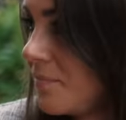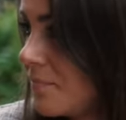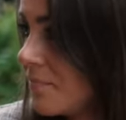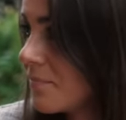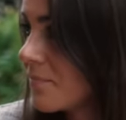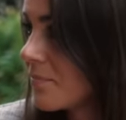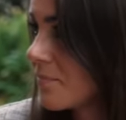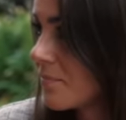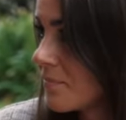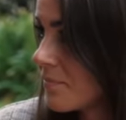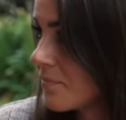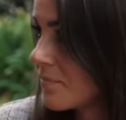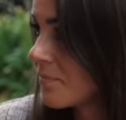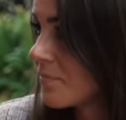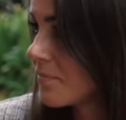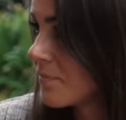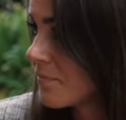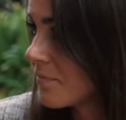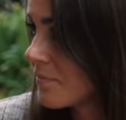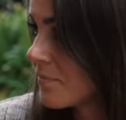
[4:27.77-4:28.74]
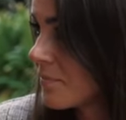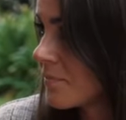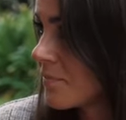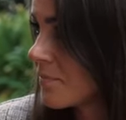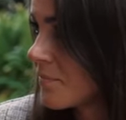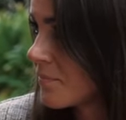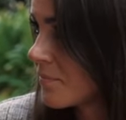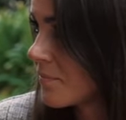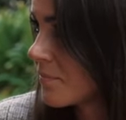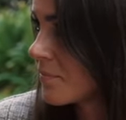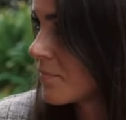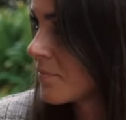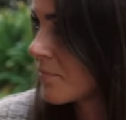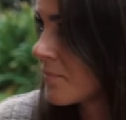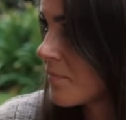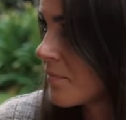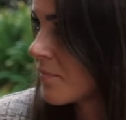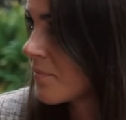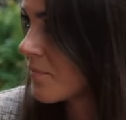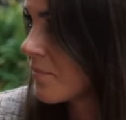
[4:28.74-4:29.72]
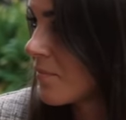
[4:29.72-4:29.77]

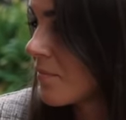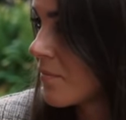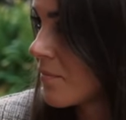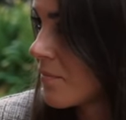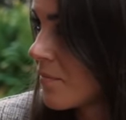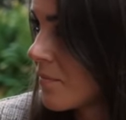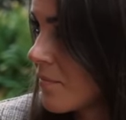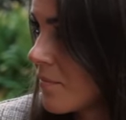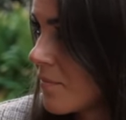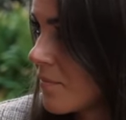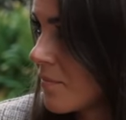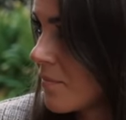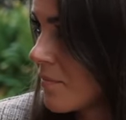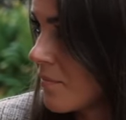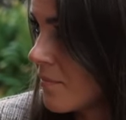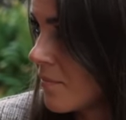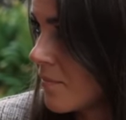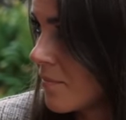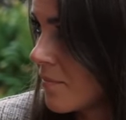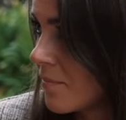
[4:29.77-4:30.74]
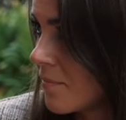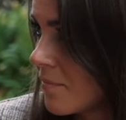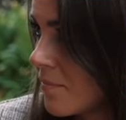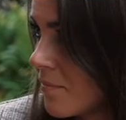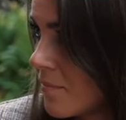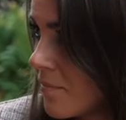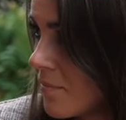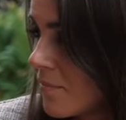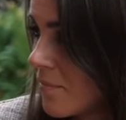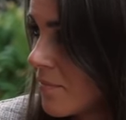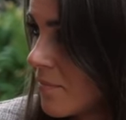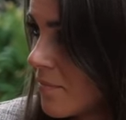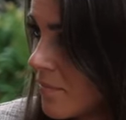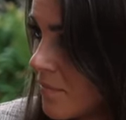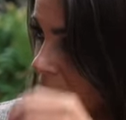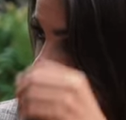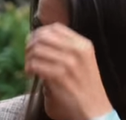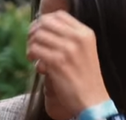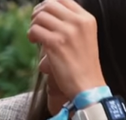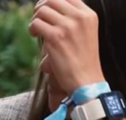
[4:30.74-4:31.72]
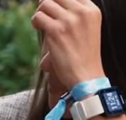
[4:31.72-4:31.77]

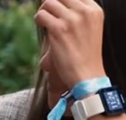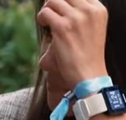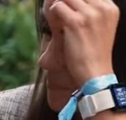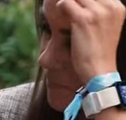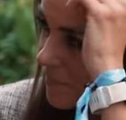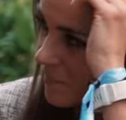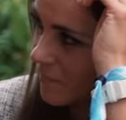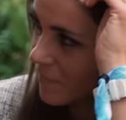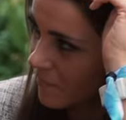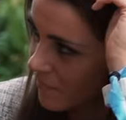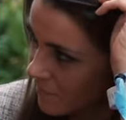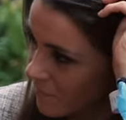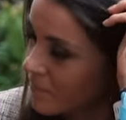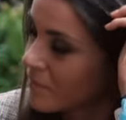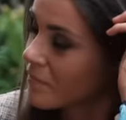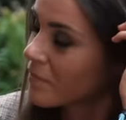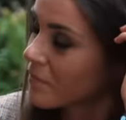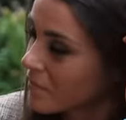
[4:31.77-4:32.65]
(silent)